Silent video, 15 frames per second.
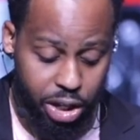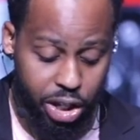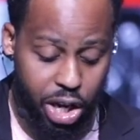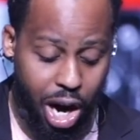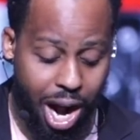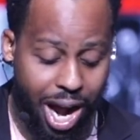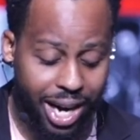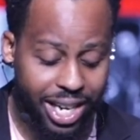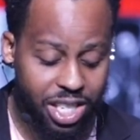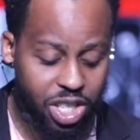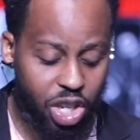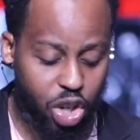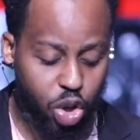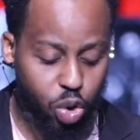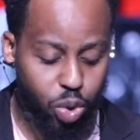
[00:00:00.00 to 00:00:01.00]
God is
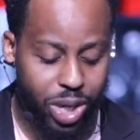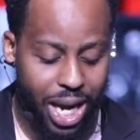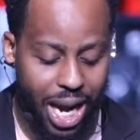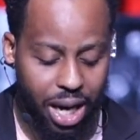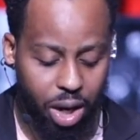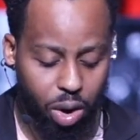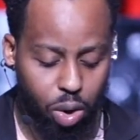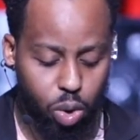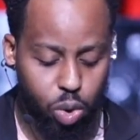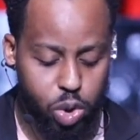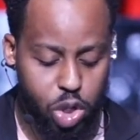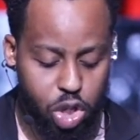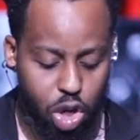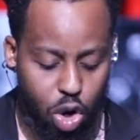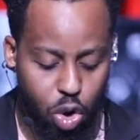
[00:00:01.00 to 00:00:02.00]
the creator who
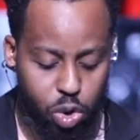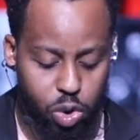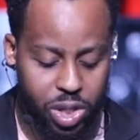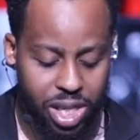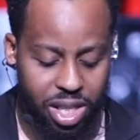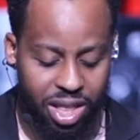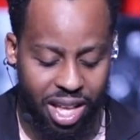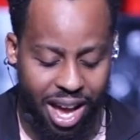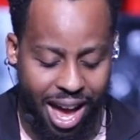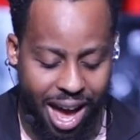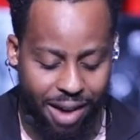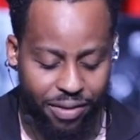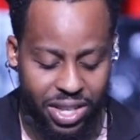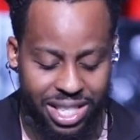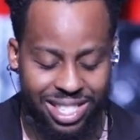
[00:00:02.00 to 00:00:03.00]
sews the
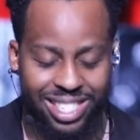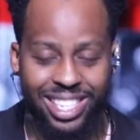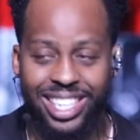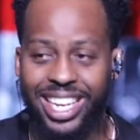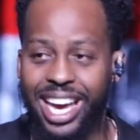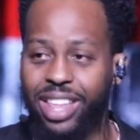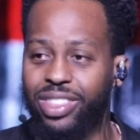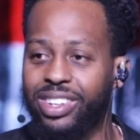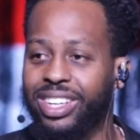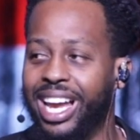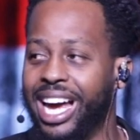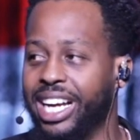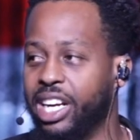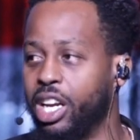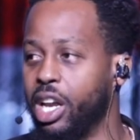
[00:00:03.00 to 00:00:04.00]
heavens together
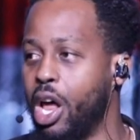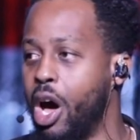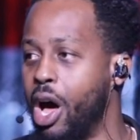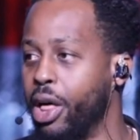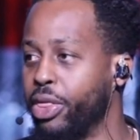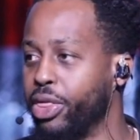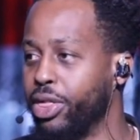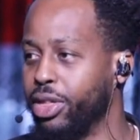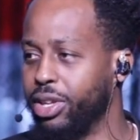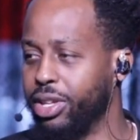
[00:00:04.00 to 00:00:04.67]
like cloth.